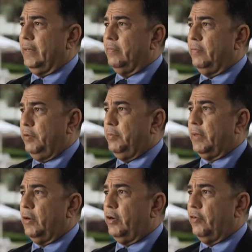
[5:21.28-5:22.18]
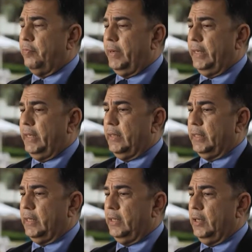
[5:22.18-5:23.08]
When we make a lot of money, I
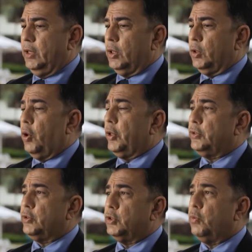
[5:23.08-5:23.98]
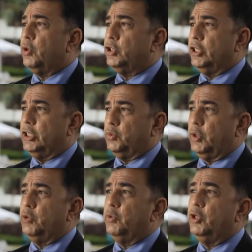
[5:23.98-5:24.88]
think God is also watching us.
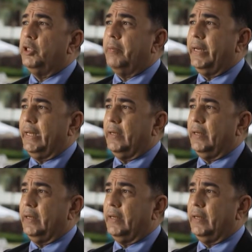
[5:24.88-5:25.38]
What do we do with the money?